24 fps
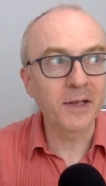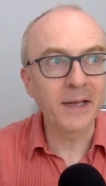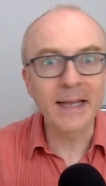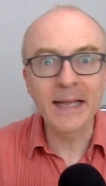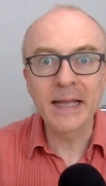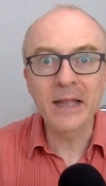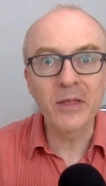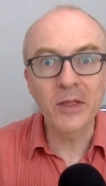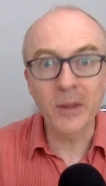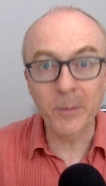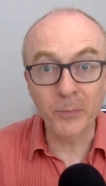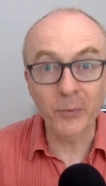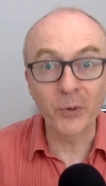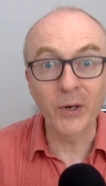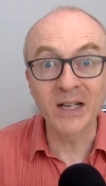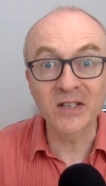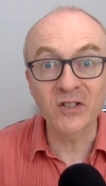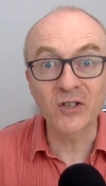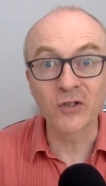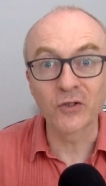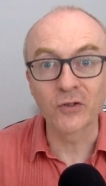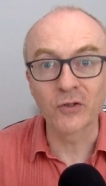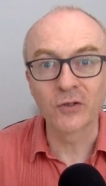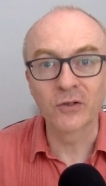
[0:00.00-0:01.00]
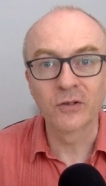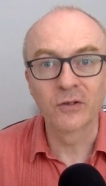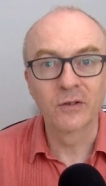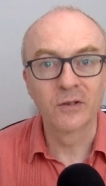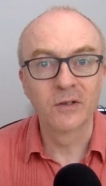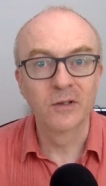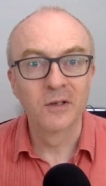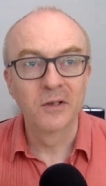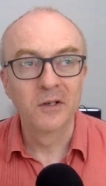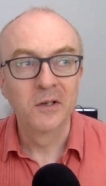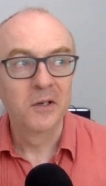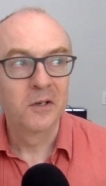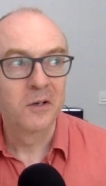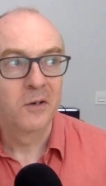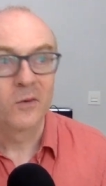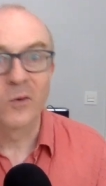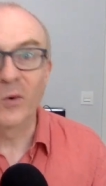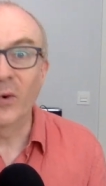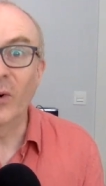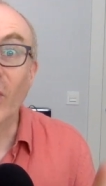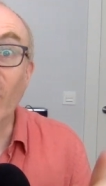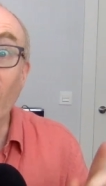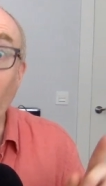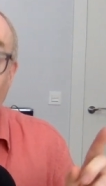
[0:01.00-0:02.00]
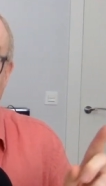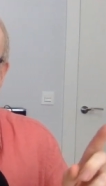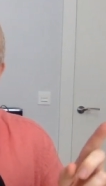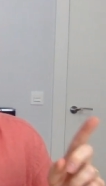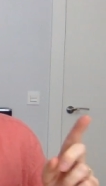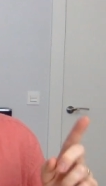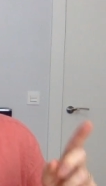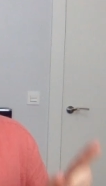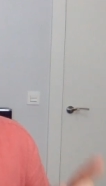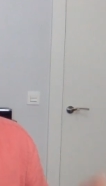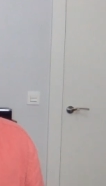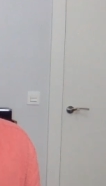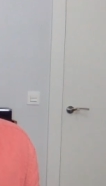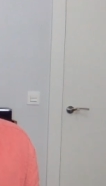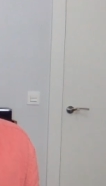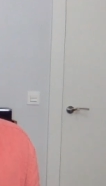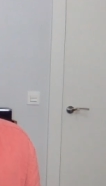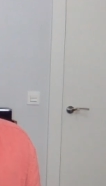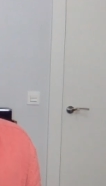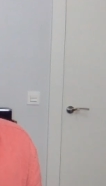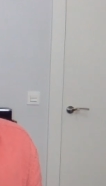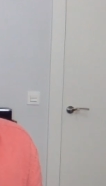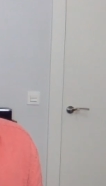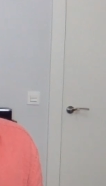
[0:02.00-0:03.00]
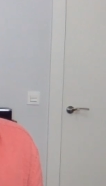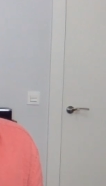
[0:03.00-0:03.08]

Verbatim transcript: in the present or the future.